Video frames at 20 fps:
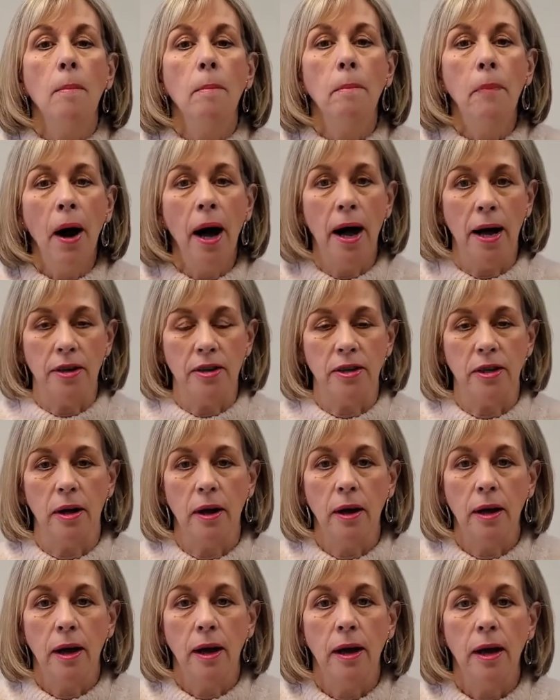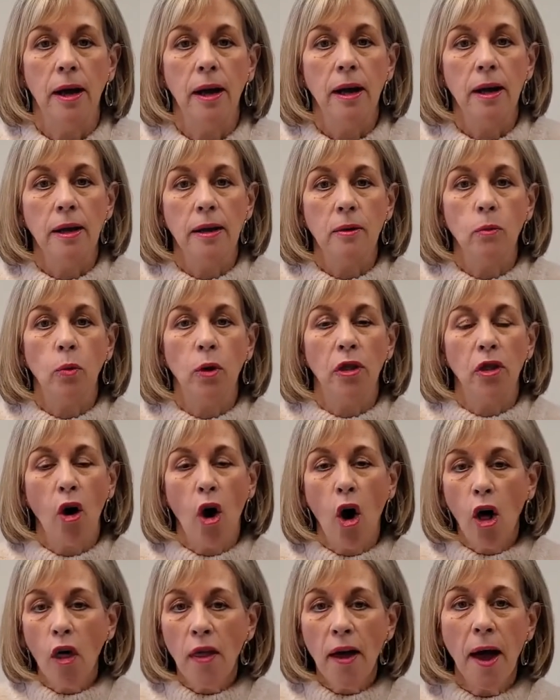But with
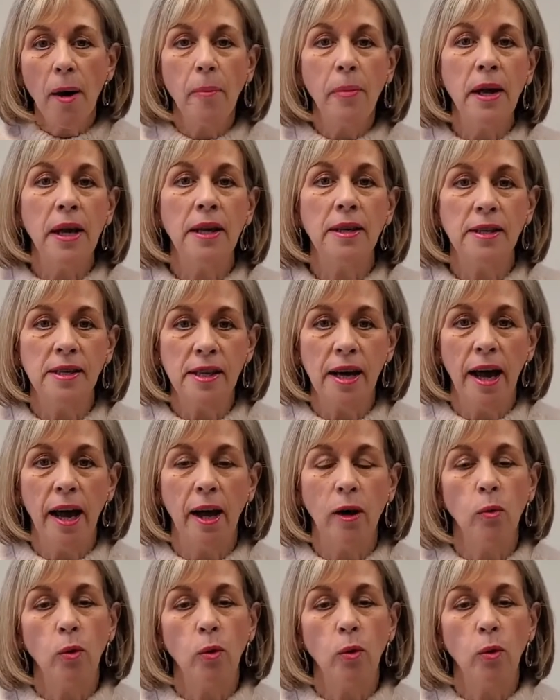all that being said,